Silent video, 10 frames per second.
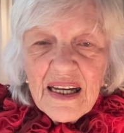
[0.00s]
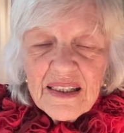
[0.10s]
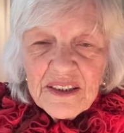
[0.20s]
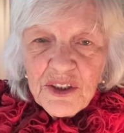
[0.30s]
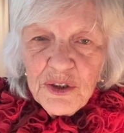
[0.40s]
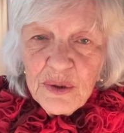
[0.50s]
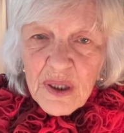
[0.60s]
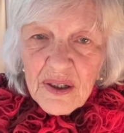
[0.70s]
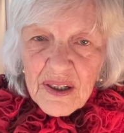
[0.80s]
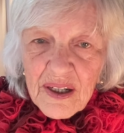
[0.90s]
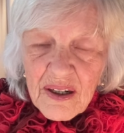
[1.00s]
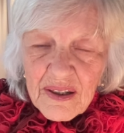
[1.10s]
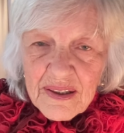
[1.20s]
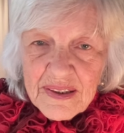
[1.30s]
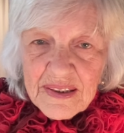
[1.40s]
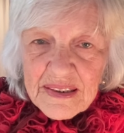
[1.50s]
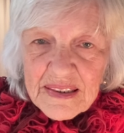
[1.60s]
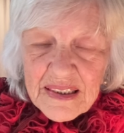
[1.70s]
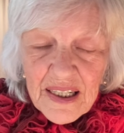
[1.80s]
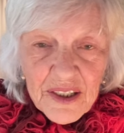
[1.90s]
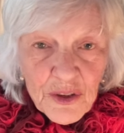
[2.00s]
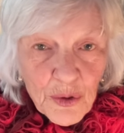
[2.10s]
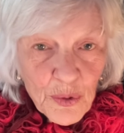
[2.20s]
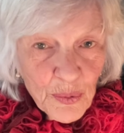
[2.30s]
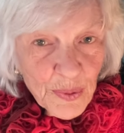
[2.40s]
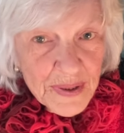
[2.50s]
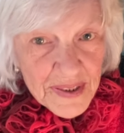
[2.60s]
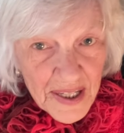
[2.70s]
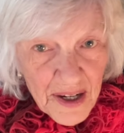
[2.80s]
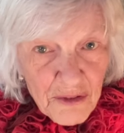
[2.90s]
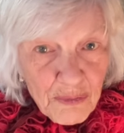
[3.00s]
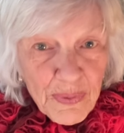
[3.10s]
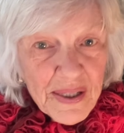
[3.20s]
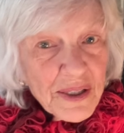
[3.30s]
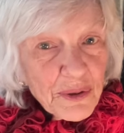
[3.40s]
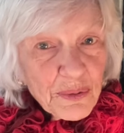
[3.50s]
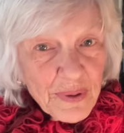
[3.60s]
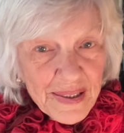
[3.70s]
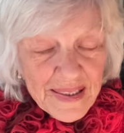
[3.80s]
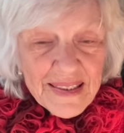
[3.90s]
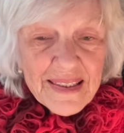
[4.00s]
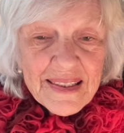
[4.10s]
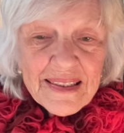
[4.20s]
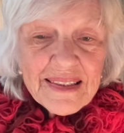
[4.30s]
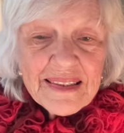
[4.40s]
As you are, and always have been awake,